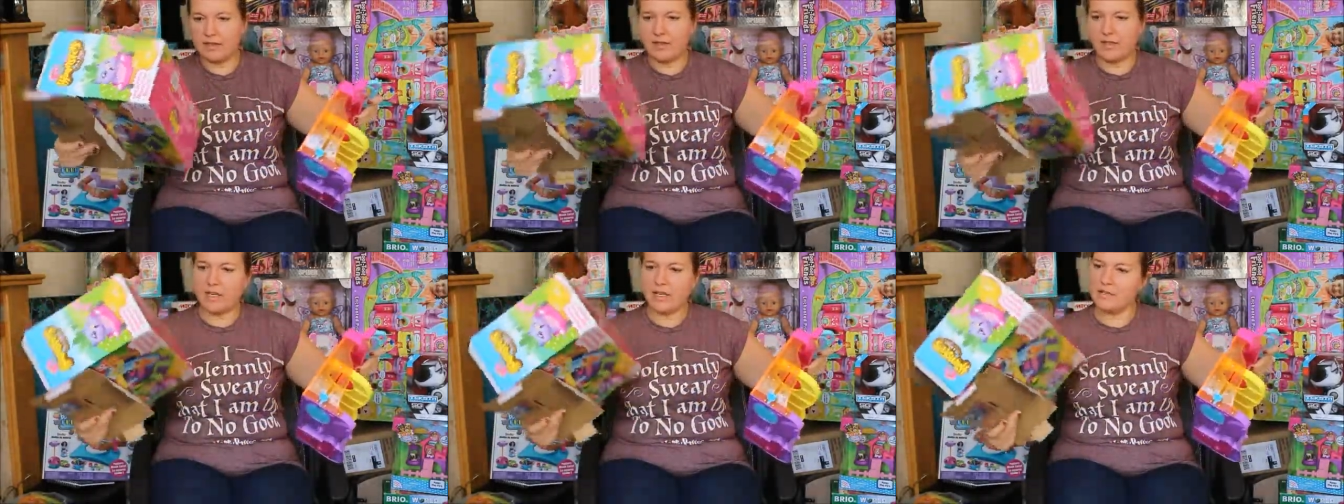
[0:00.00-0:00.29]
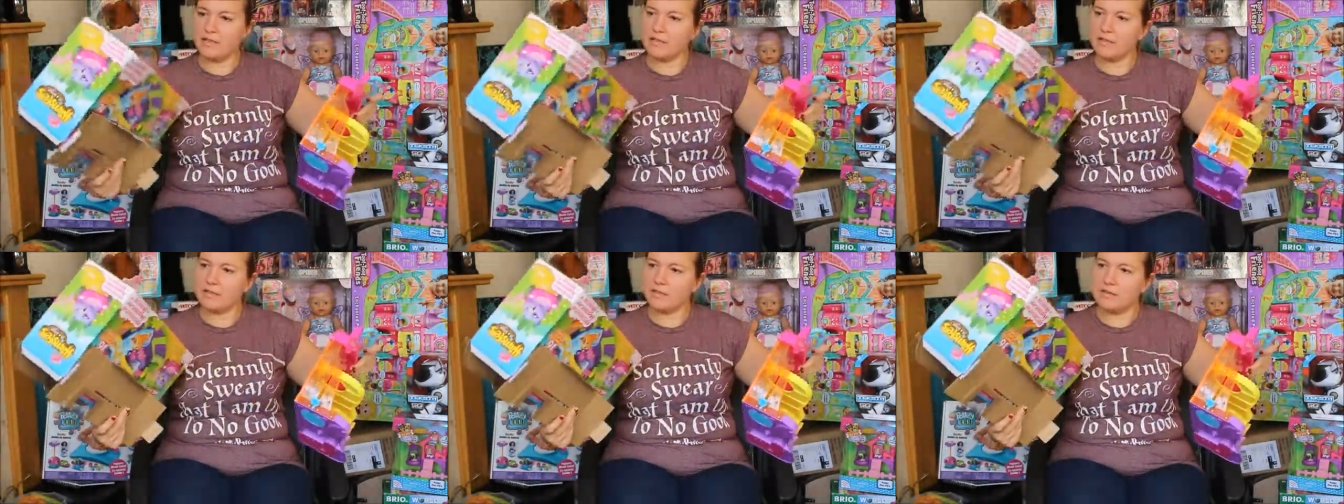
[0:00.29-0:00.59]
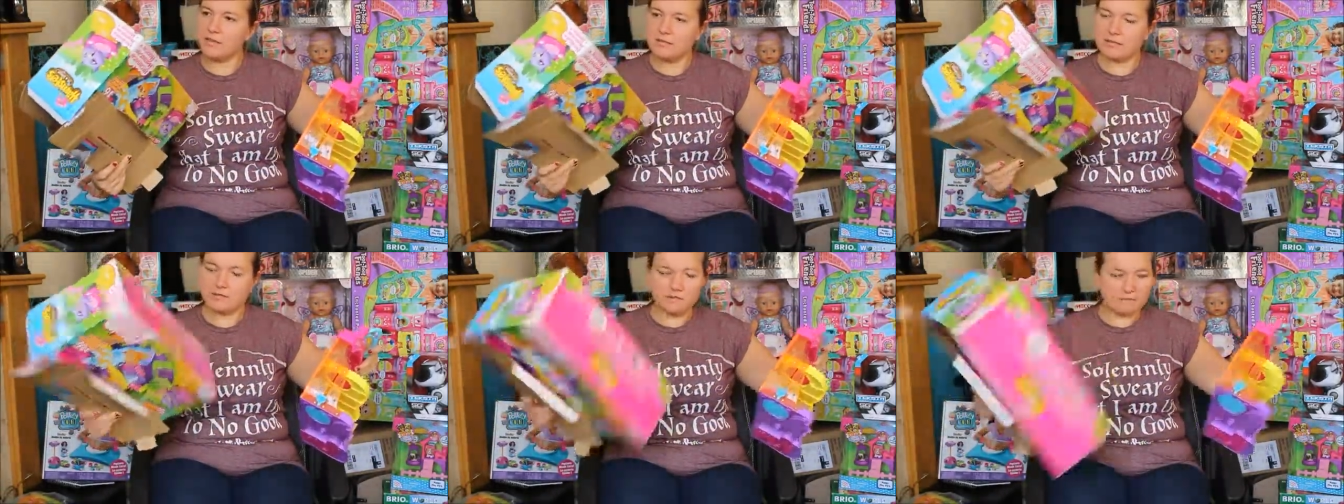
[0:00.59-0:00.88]
that's
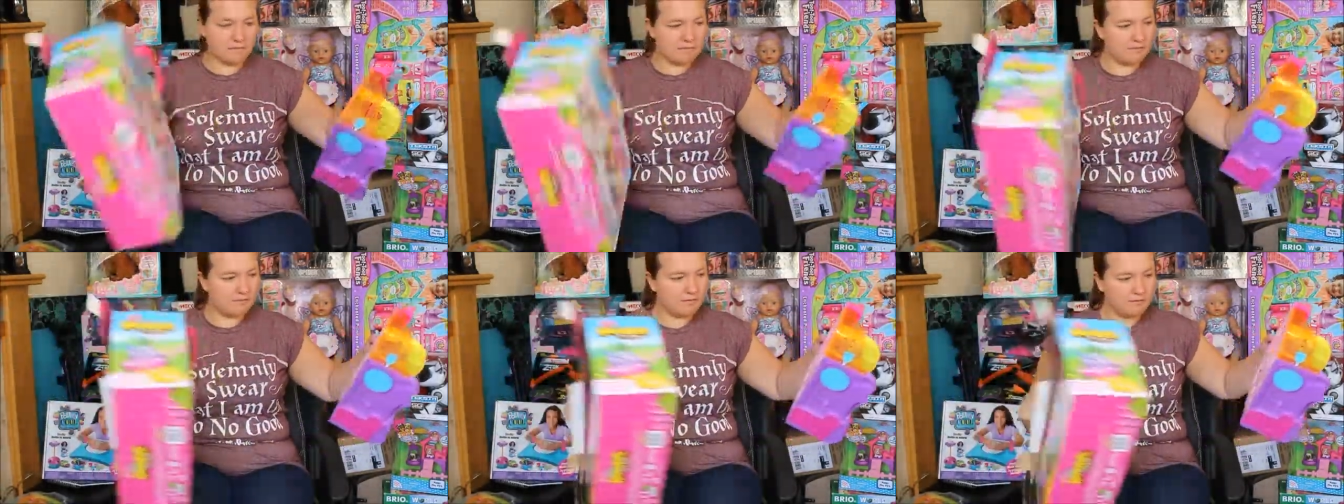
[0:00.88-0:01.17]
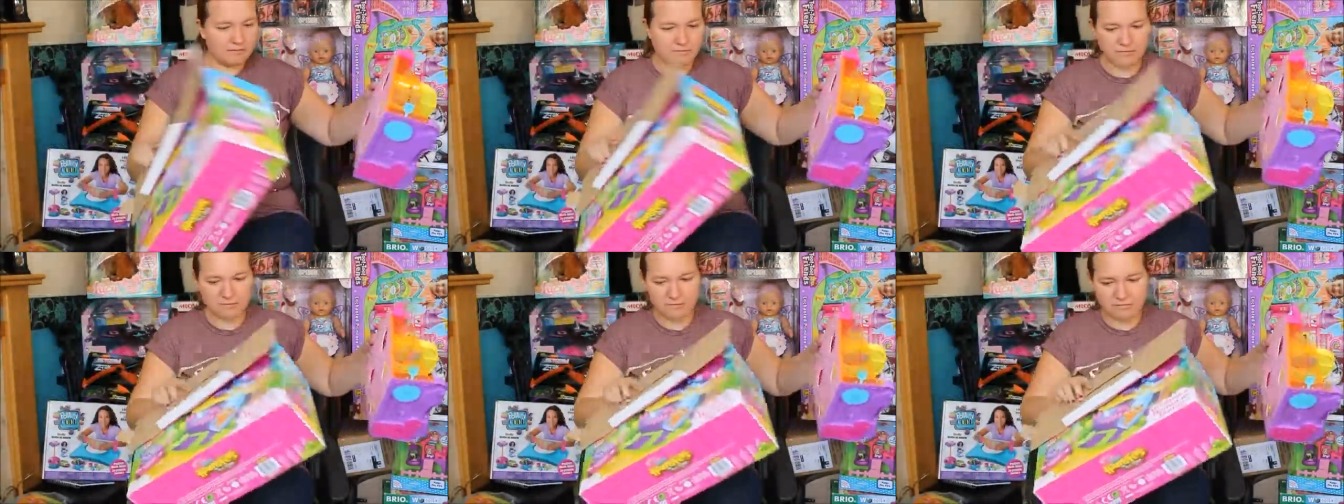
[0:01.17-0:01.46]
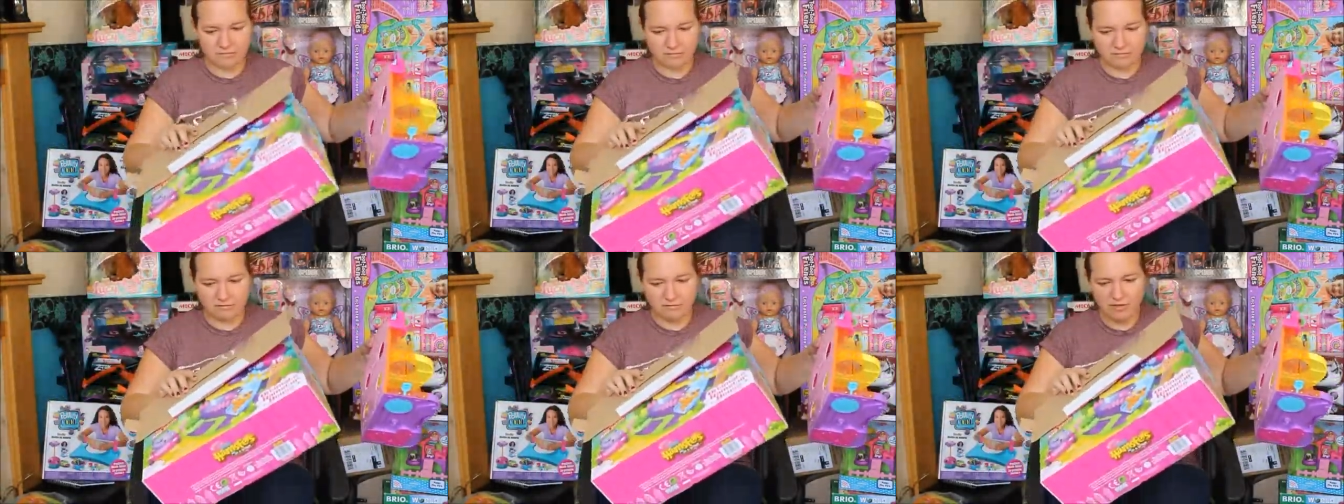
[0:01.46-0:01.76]

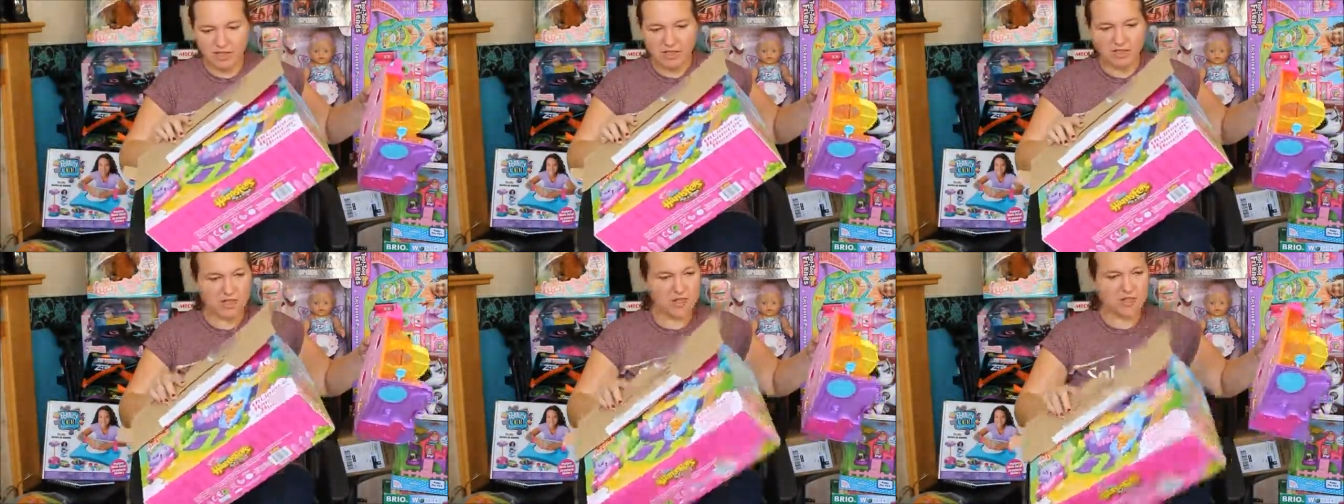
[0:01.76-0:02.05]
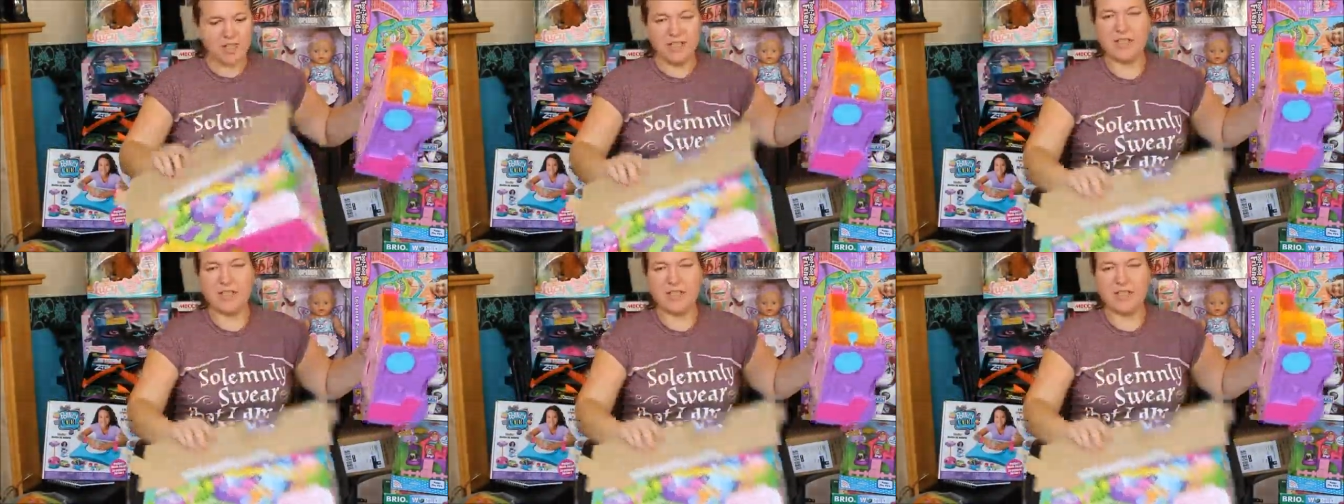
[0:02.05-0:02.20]
really good